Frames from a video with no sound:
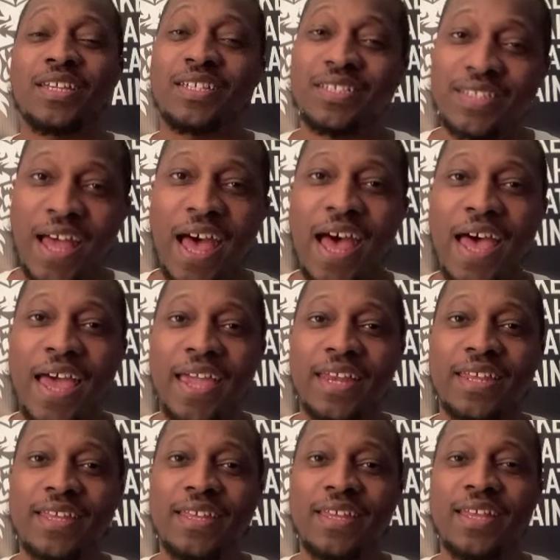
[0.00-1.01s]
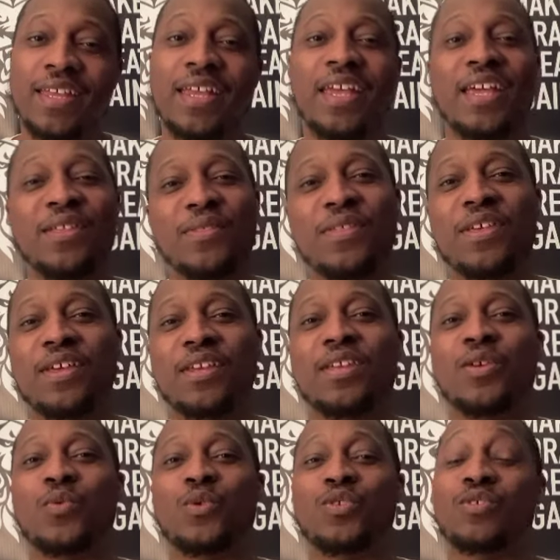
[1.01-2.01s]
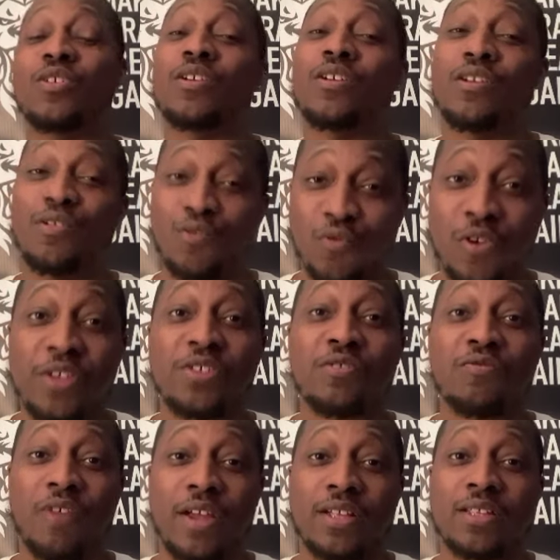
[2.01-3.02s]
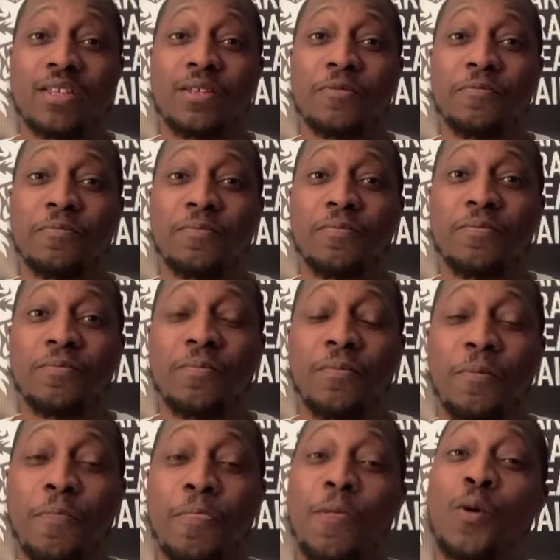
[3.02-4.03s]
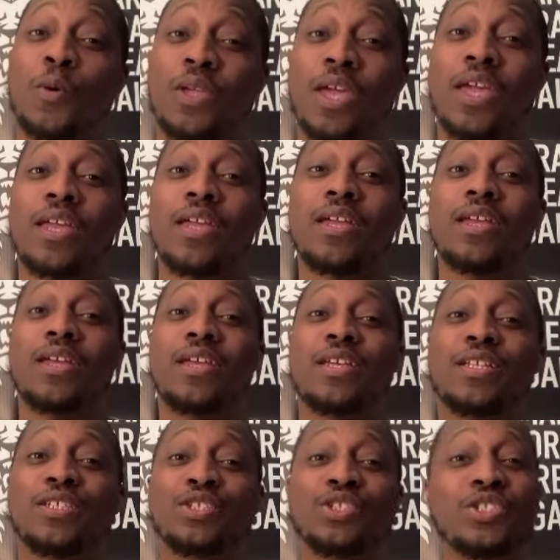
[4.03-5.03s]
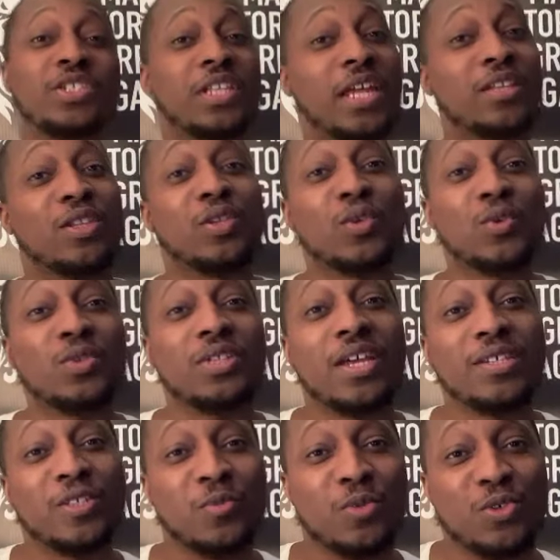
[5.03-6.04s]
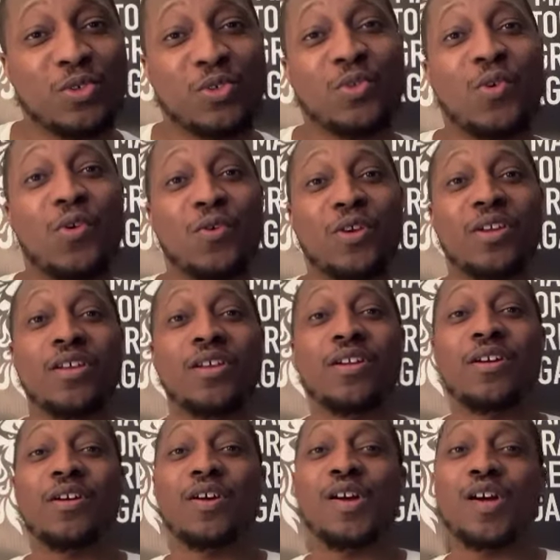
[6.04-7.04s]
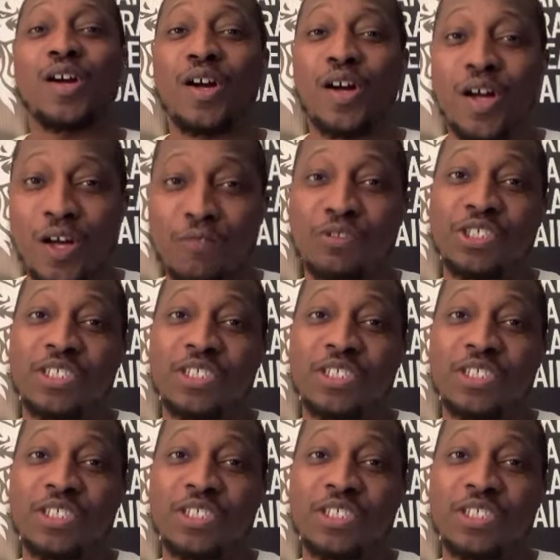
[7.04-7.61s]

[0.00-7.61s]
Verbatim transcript: he died, and then he was resurrected. Okay? Just like the New Testament story of